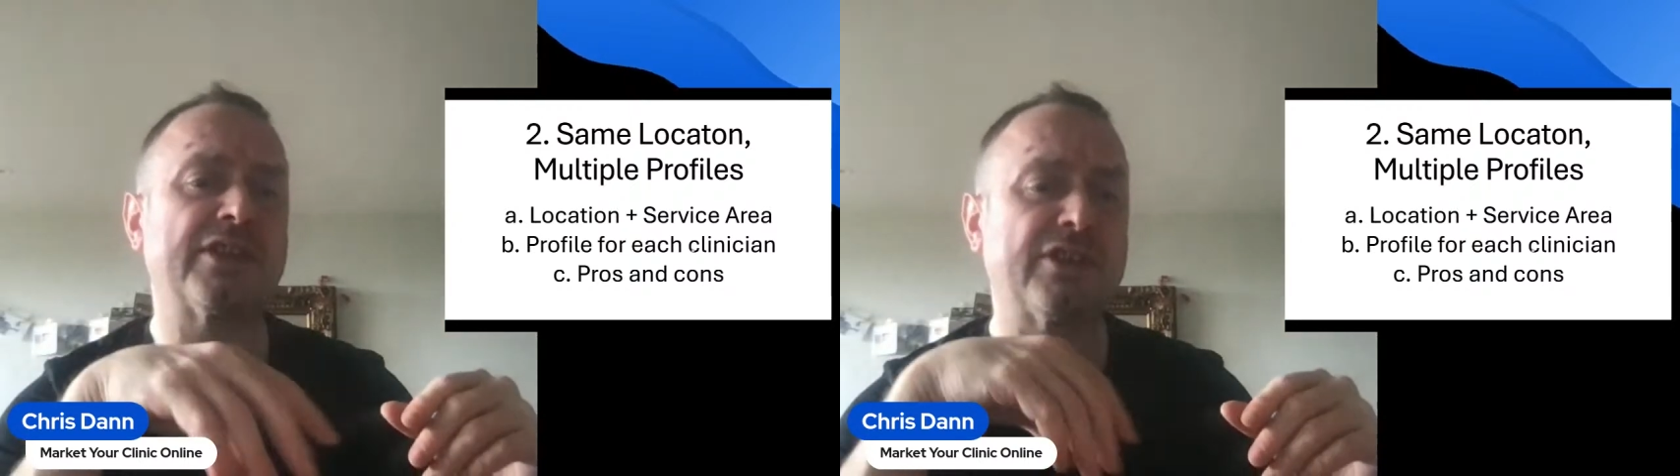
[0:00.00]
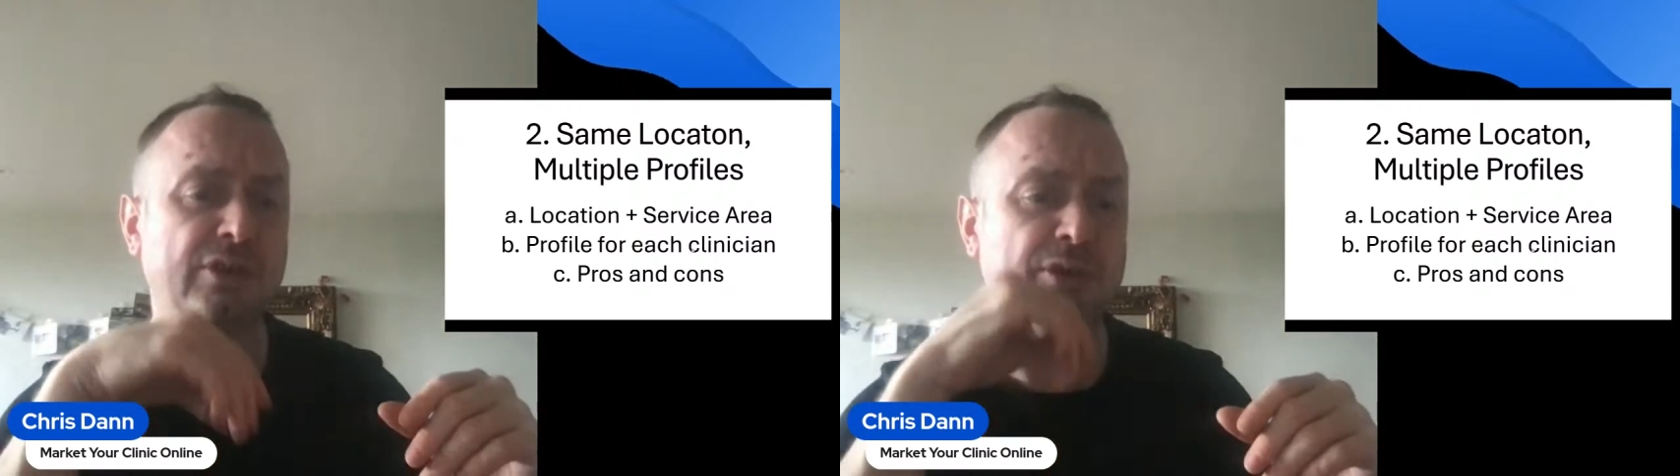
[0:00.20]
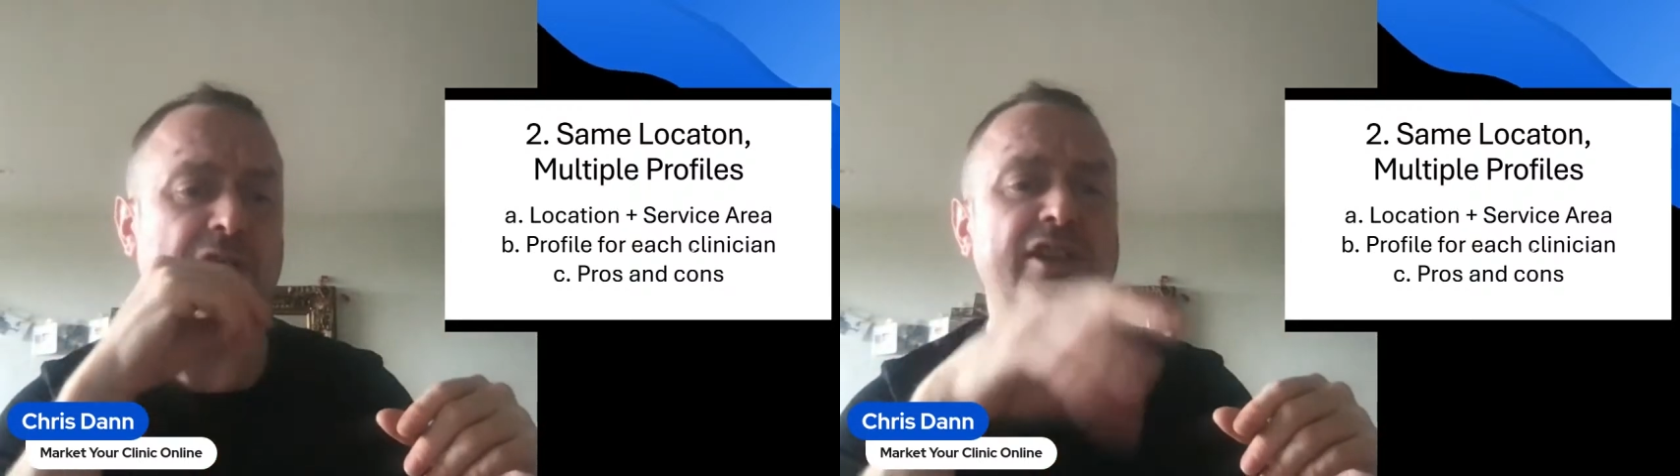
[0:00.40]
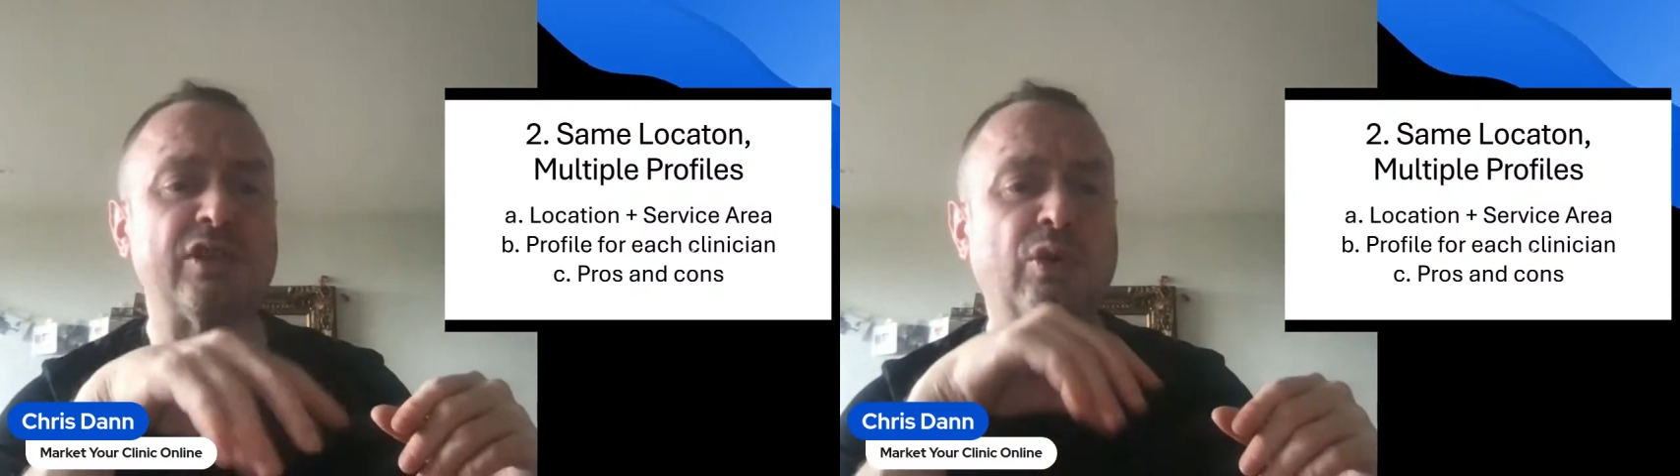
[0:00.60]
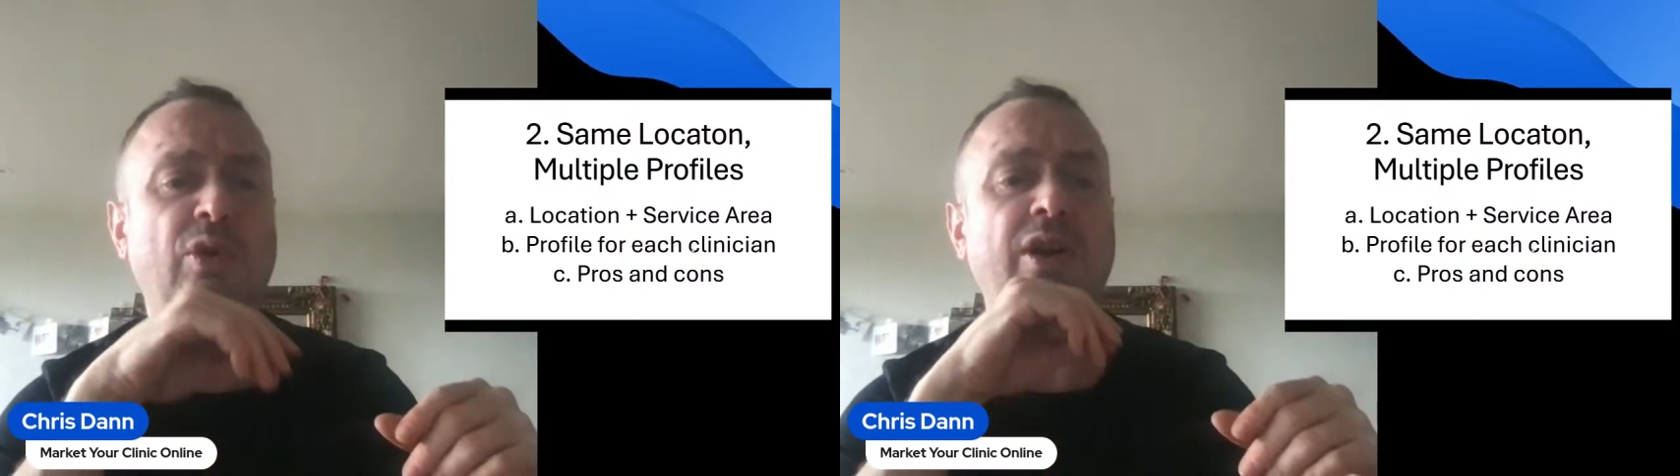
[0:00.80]
to
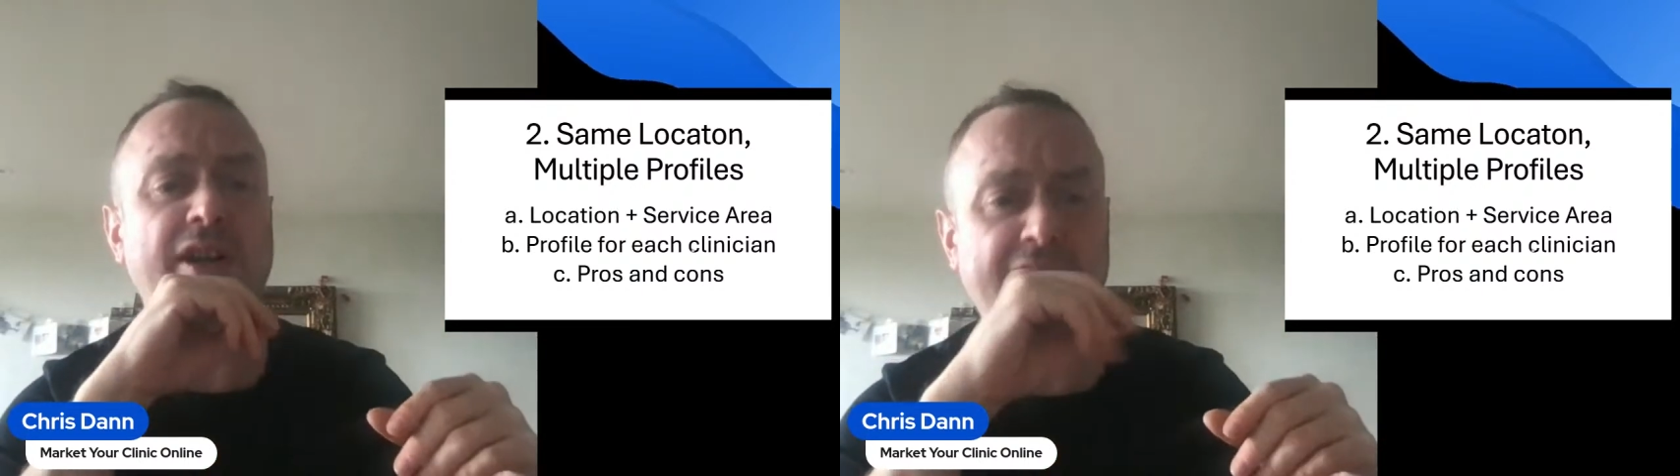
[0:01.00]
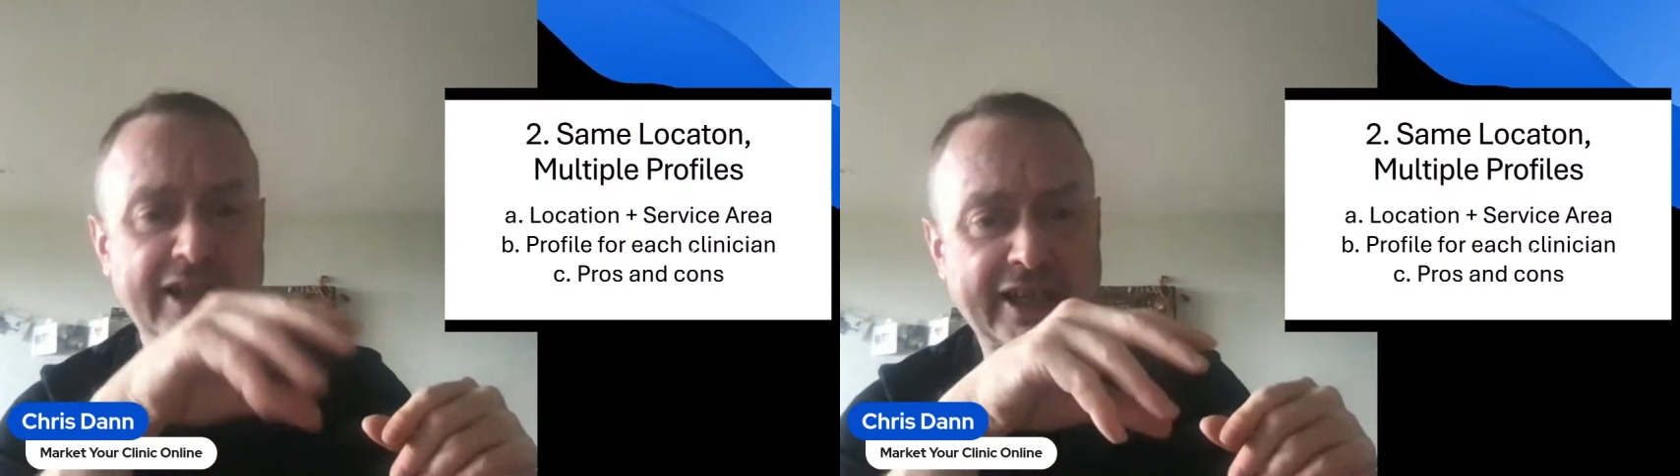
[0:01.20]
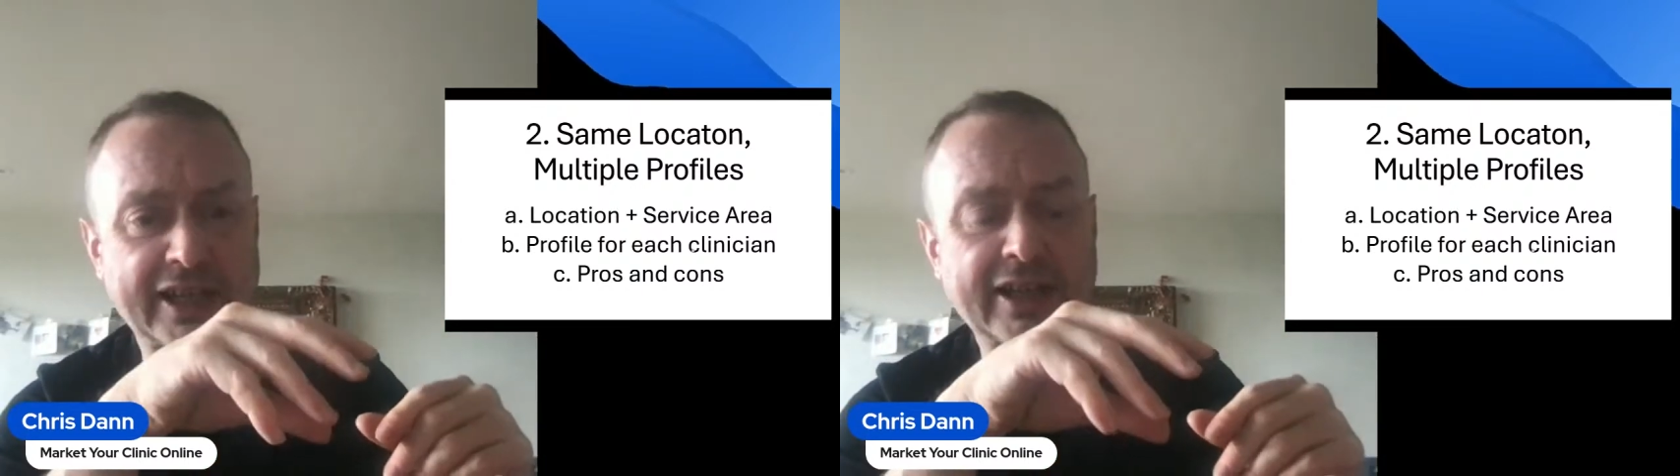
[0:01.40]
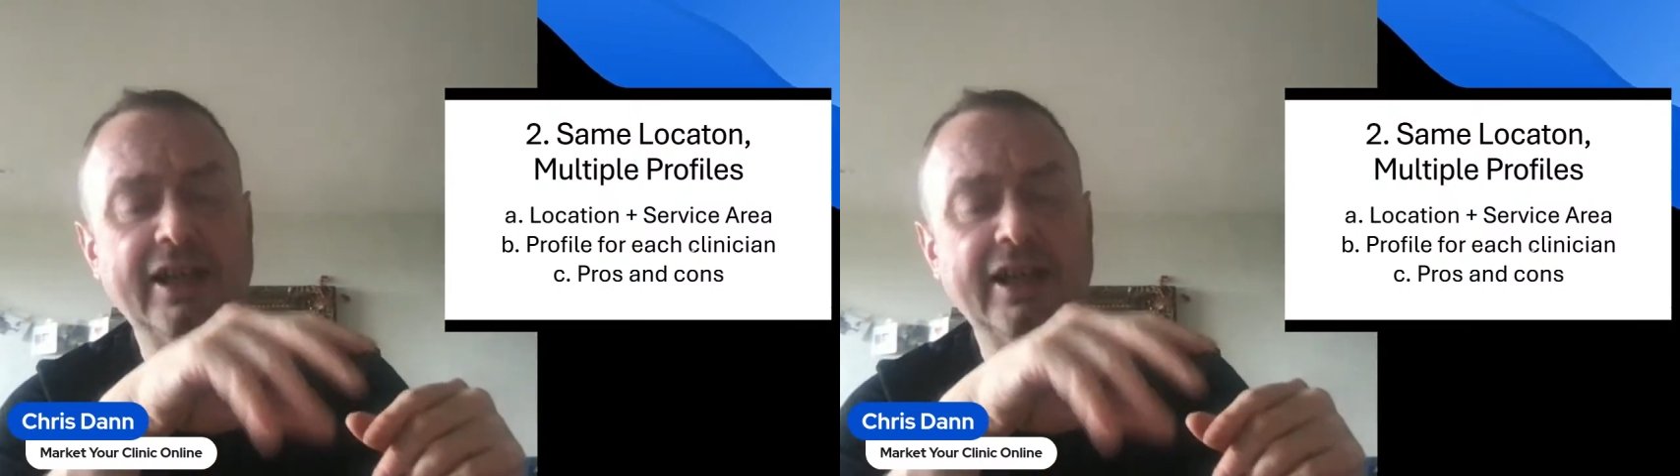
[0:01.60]
your clinic.